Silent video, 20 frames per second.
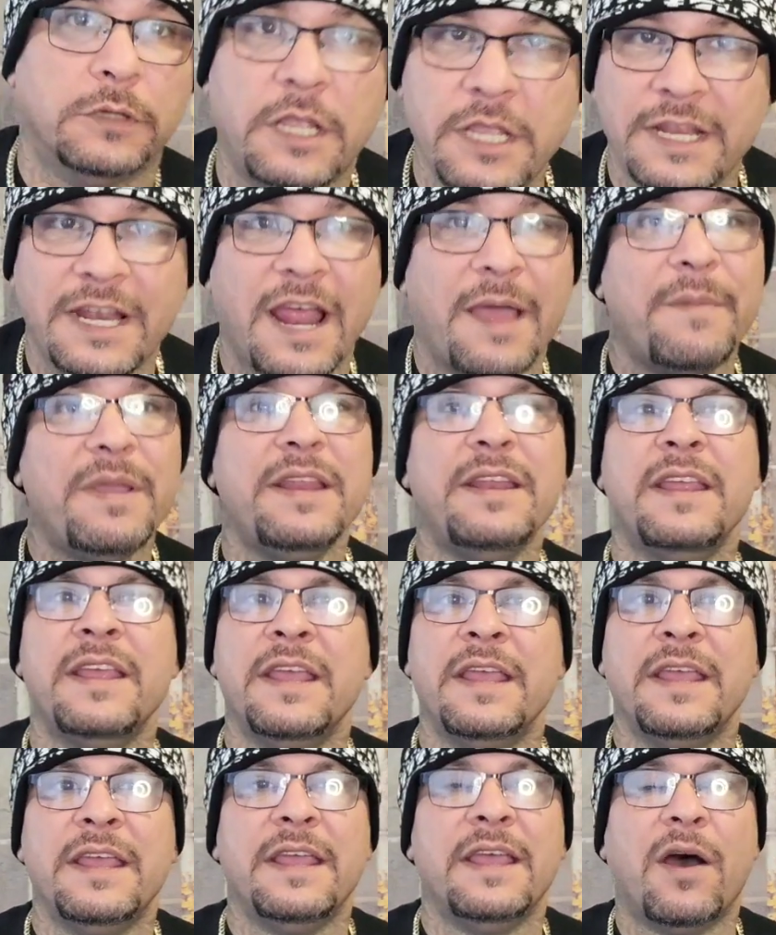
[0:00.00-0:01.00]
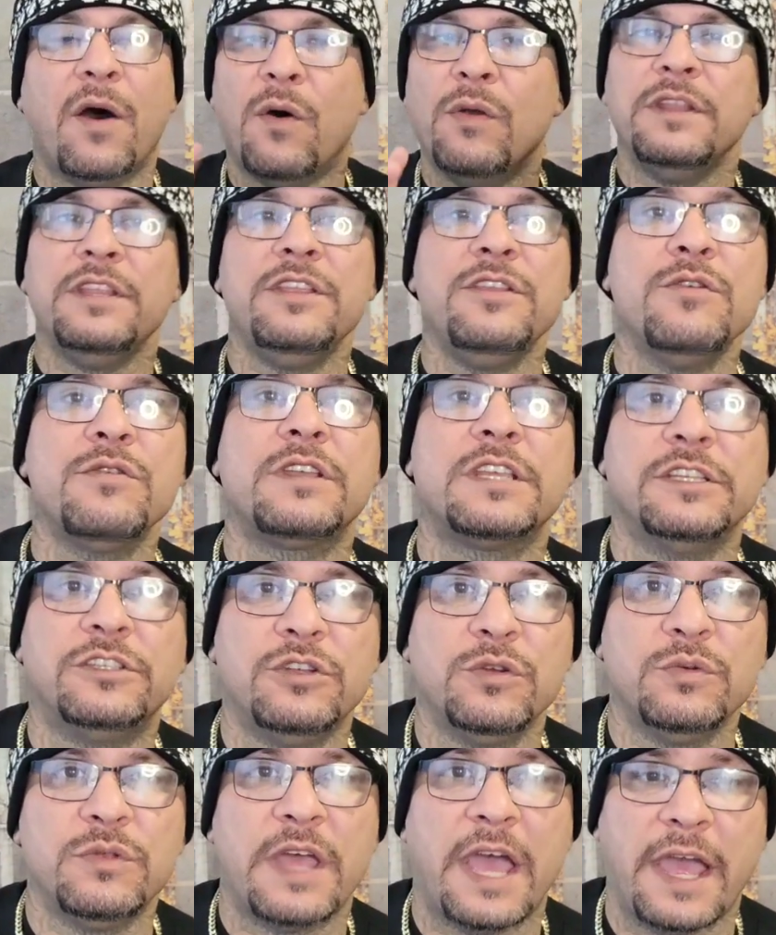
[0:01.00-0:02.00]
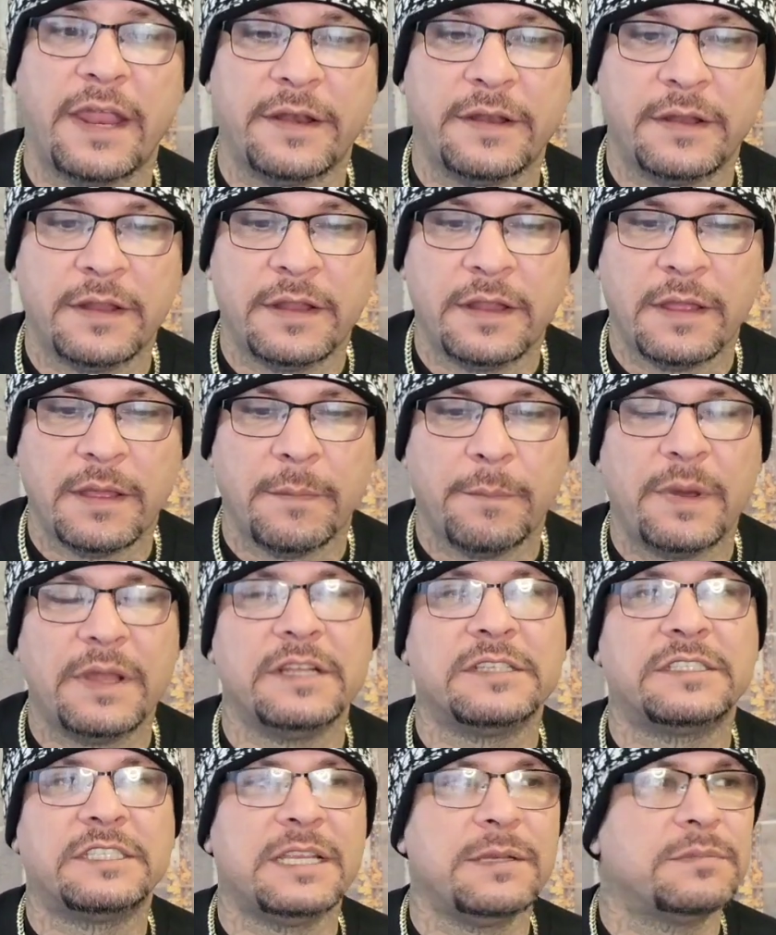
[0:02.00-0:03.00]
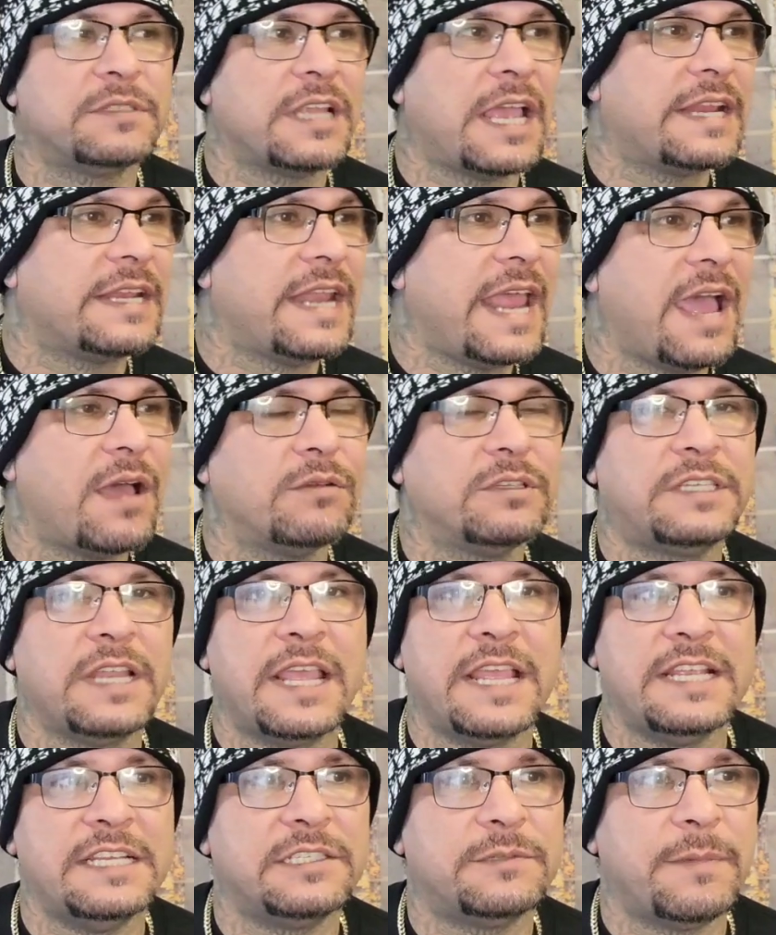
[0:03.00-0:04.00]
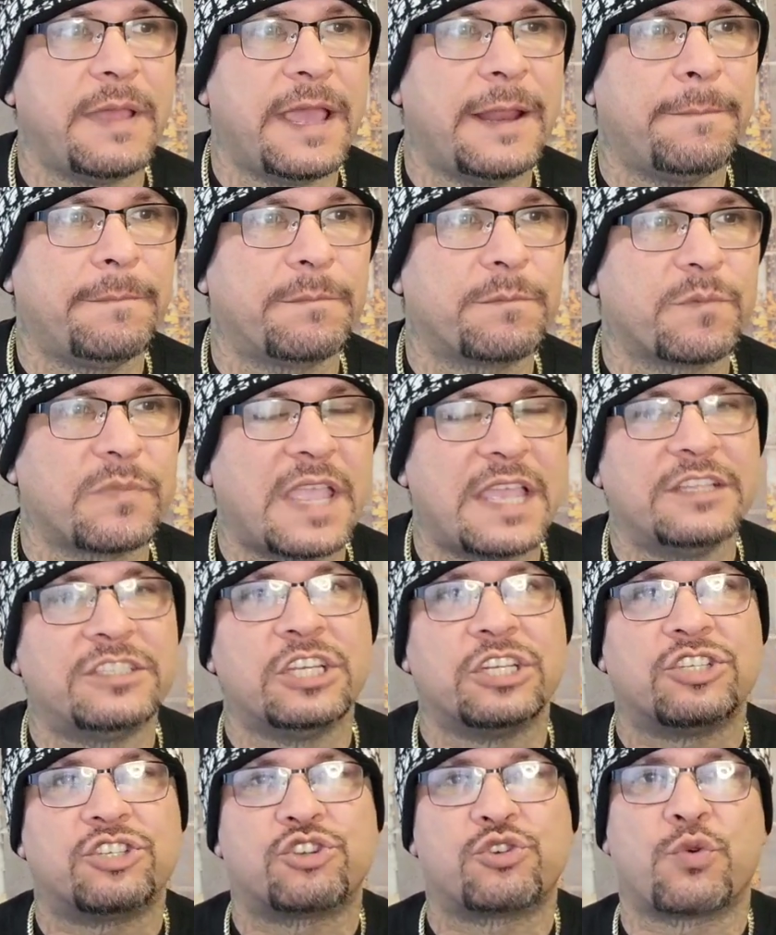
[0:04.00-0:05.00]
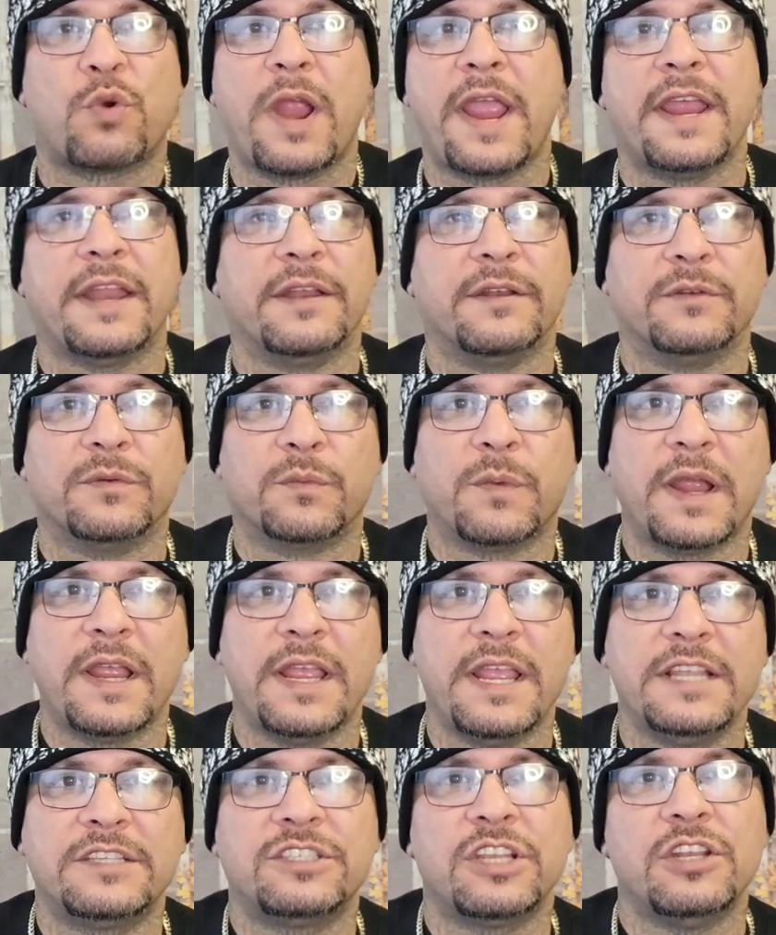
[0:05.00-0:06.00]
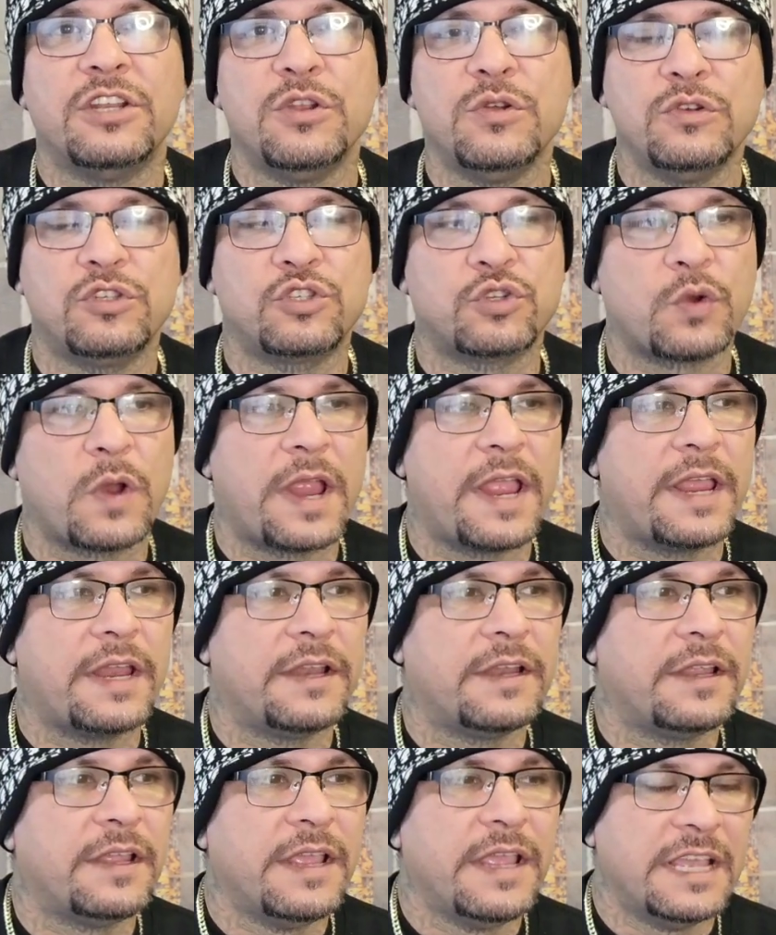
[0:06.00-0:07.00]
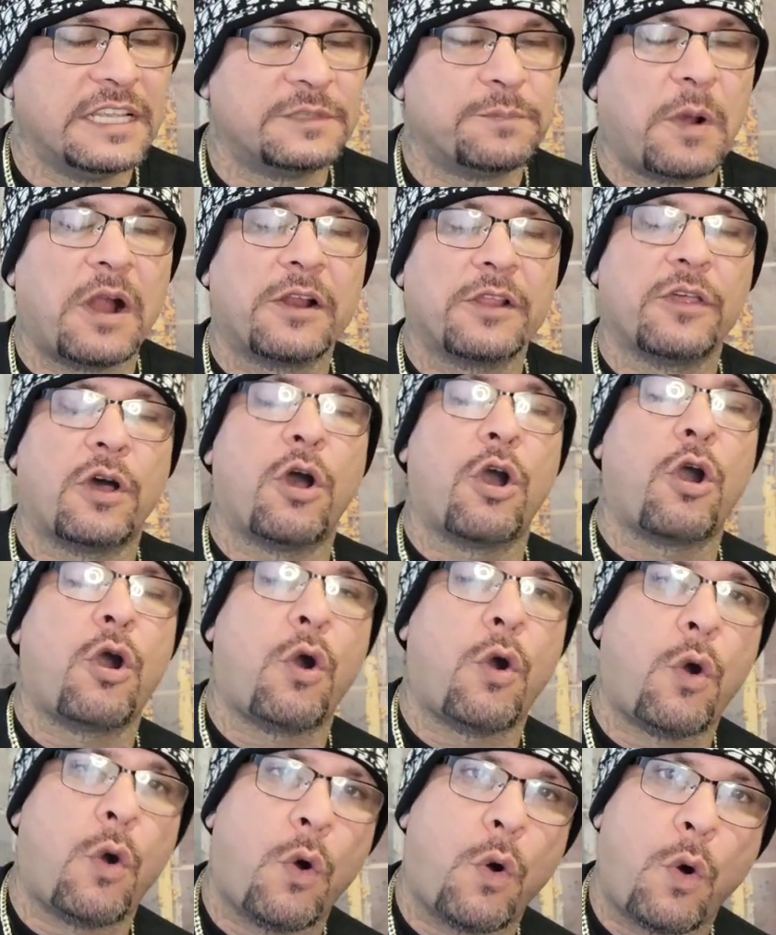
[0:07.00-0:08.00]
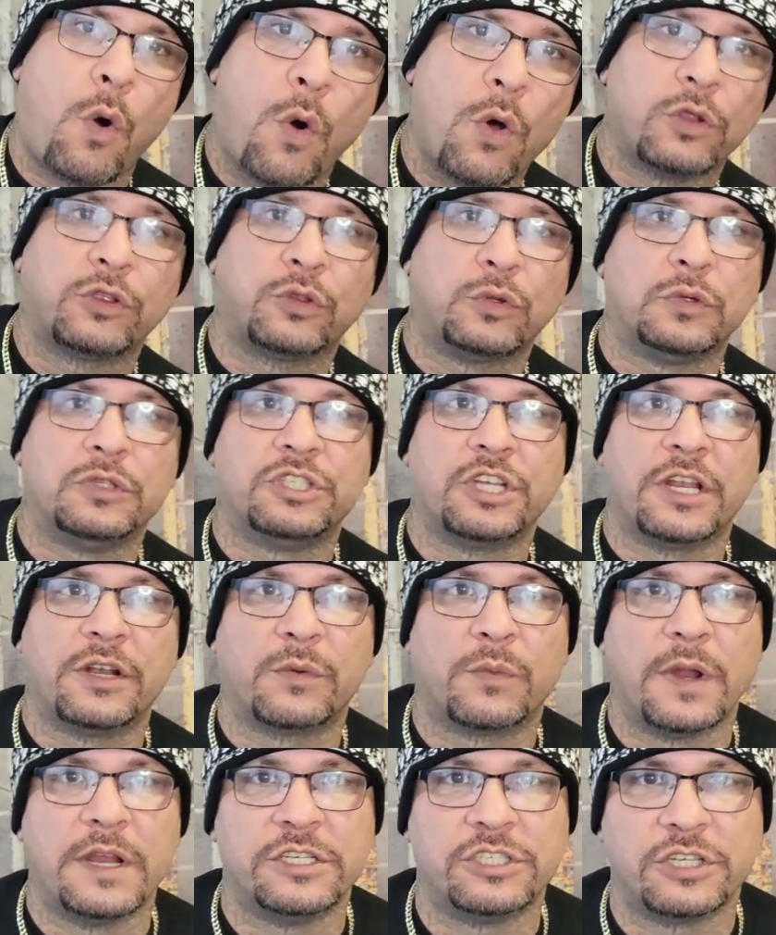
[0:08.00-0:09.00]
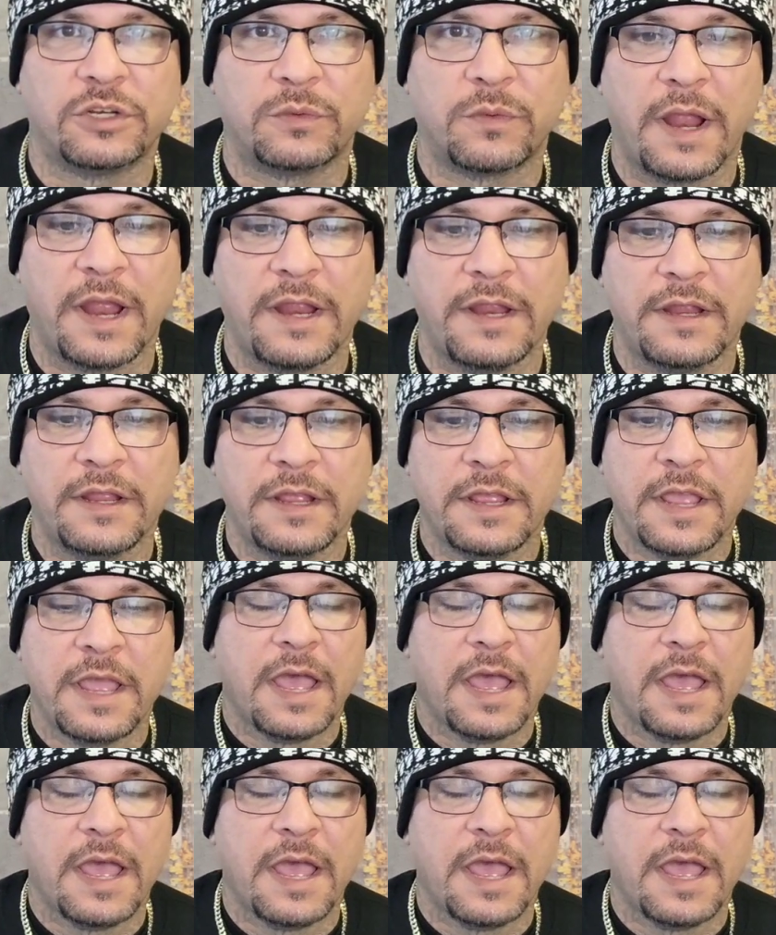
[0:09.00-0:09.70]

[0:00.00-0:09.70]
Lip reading: You know what I mean? Only you can do that. But it seems like nowadays, man, it's a trend, right? It's a new trend. It's part of the Joto generation, right?